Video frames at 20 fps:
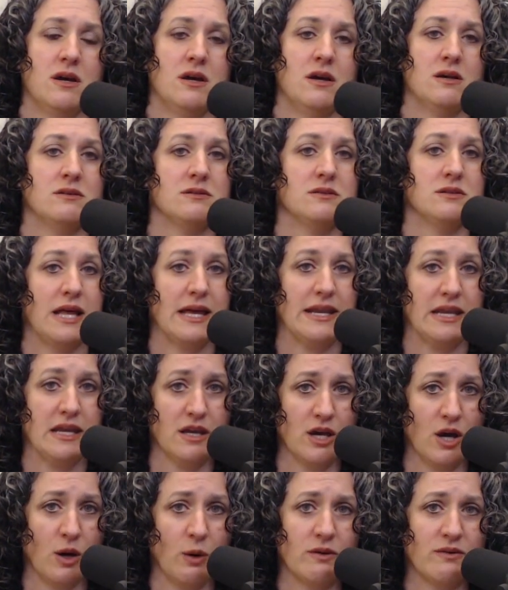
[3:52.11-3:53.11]
Letting
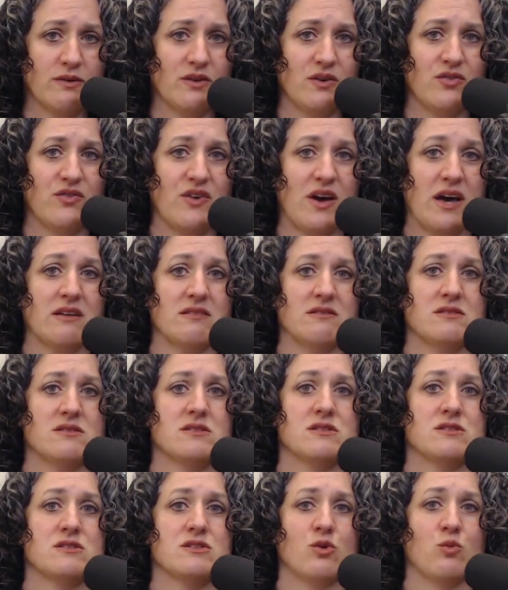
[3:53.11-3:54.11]
go of
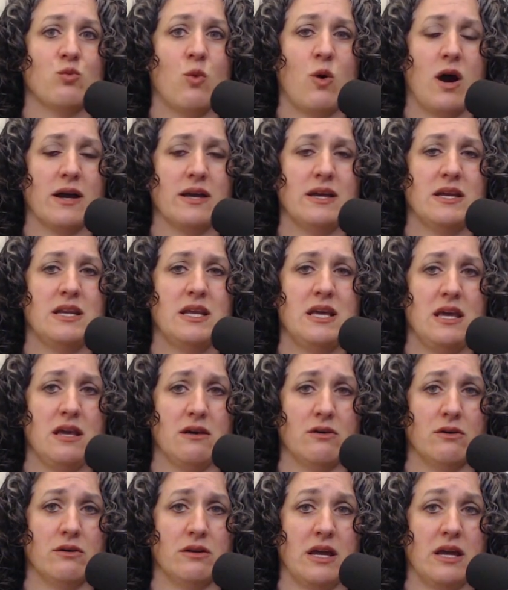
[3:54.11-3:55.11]
offense to walk in
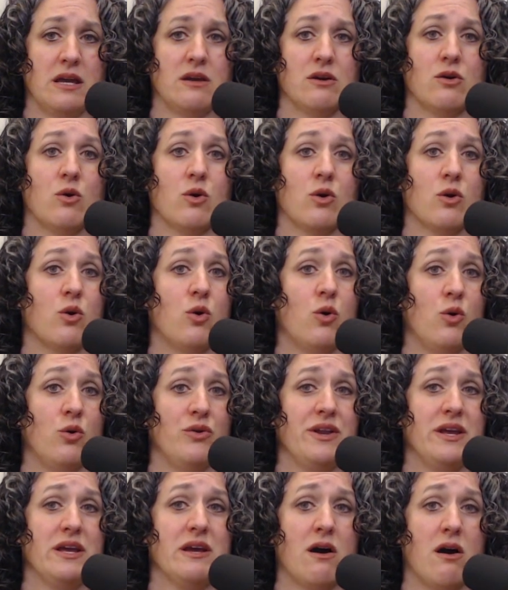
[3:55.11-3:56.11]
healing or
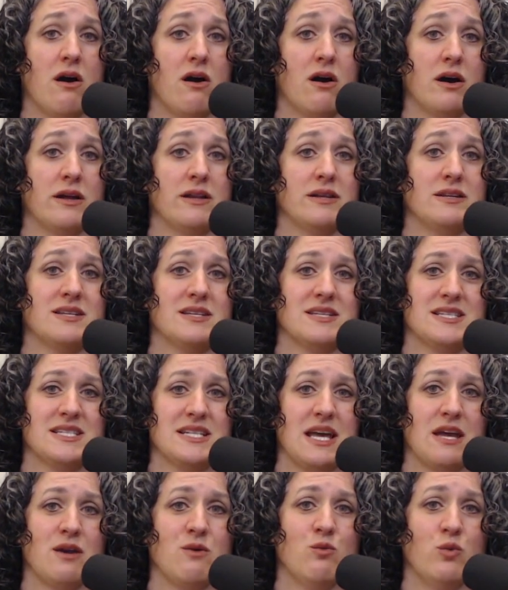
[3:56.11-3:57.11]
holding on to
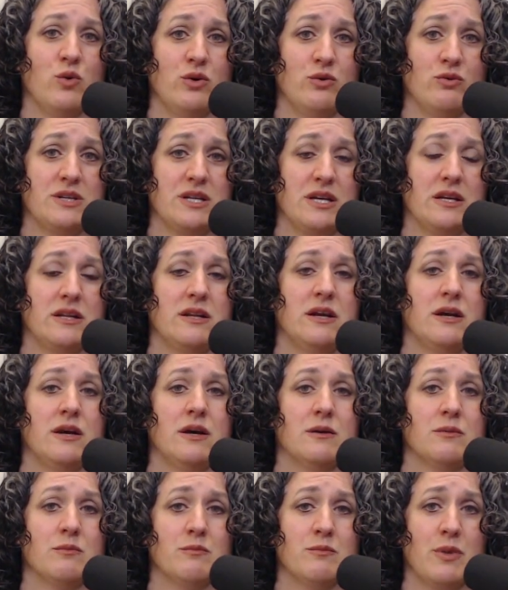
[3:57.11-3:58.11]
stay wounded
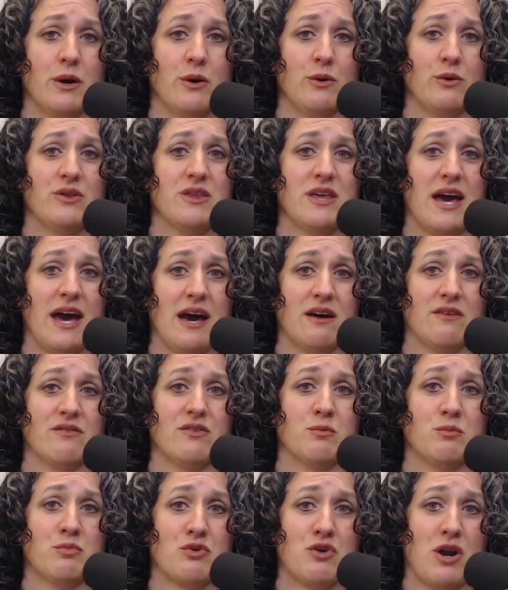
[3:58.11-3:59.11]
both have a
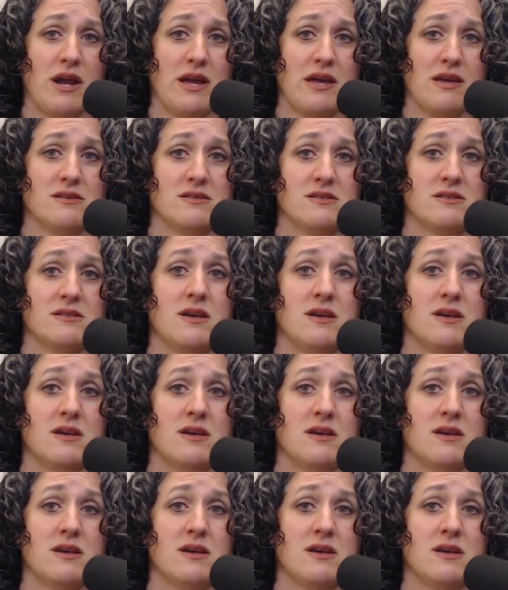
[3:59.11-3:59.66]
price.